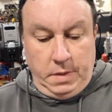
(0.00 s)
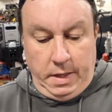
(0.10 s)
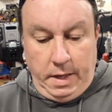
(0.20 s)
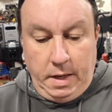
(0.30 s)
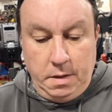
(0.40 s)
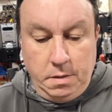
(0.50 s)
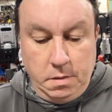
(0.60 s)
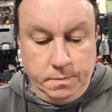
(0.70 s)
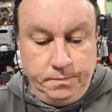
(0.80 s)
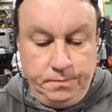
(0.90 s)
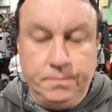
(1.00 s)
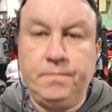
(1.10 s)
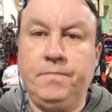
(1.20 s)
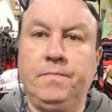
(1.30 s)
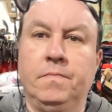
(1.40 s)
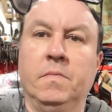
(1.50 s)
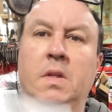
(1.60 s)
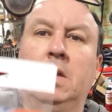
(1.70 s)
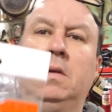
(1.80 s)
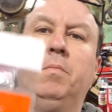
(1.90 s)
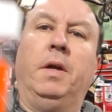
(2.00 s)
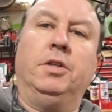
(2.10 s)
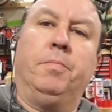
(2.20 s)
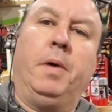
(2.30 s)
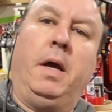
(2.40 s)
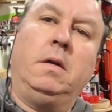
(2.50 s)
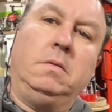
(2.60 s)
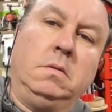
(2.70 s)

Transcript: And made in Japan,